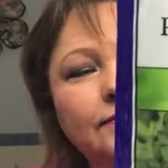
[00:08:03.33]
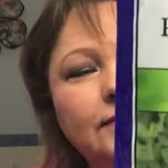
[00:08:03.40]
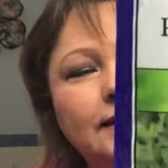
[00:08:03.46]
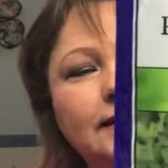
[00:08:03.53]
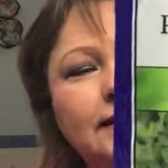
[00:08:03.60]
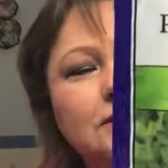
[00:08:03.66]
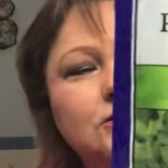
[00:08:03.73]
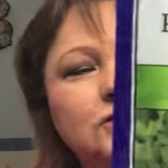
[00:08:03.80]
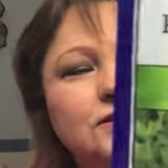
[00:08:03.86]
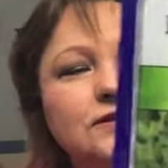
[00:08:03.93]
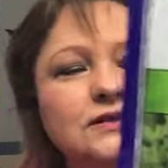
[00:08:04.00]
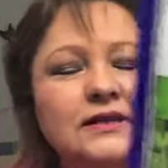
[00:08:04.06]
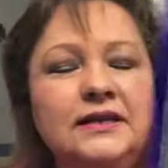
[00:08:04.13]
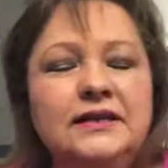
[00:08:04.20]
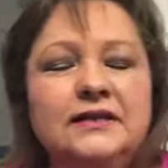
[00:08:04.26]
and it
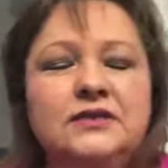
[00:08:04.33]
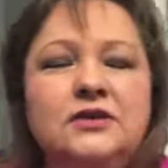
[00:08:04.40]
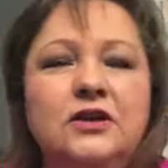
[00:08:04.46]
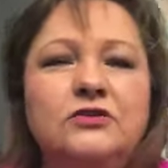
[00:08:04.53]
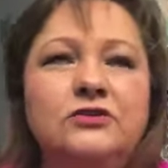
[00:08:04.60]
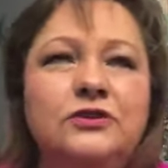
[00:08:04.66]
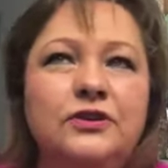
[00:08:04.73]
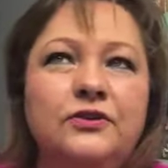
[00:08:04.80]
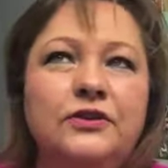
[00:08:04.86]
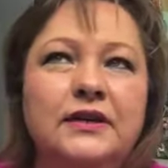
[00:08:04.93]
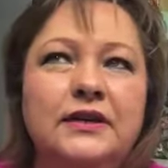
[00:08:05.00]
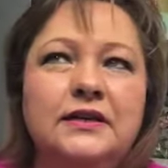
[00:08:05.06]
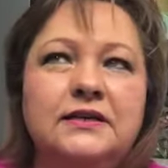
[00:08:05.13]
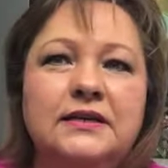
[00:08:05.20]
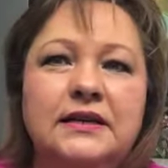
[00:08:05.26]
just, it is so
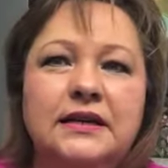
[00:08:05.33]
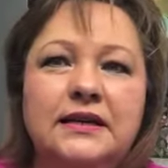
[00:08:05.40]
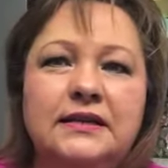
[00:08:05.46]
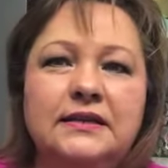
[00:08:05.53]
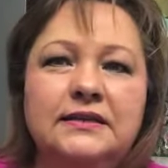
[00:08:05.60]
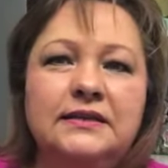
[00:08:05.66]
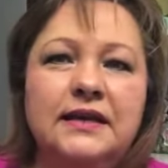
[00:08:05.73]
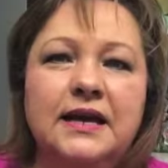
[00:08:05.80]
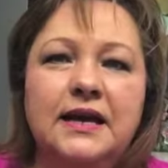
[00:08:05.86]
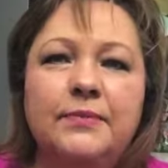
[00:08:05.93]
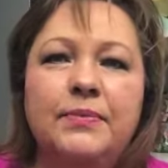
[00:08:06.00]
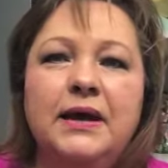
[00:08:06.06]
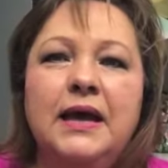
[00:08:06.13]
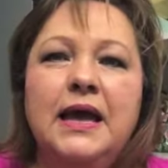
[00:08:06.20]
soothing to get in the tub